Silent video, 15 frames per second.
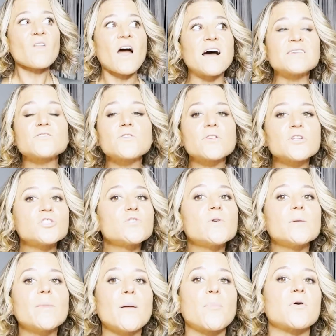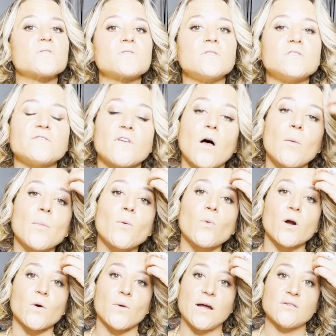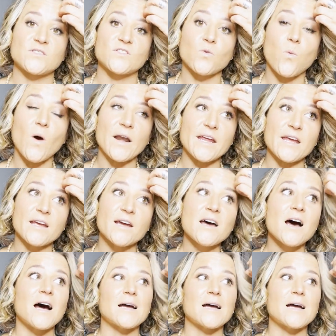I started doing my personal development work when I was 20.